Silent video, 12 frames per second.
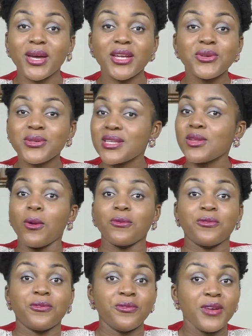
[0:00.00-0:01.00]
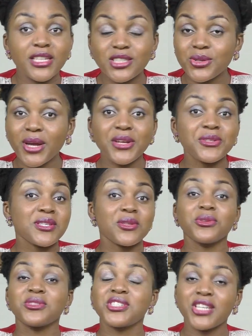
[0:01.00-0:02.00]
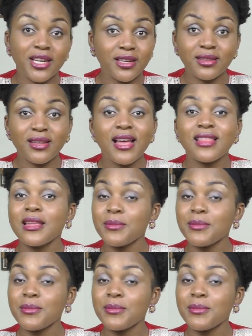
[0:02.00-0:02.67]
you can use it on fish, you can use it on chicken.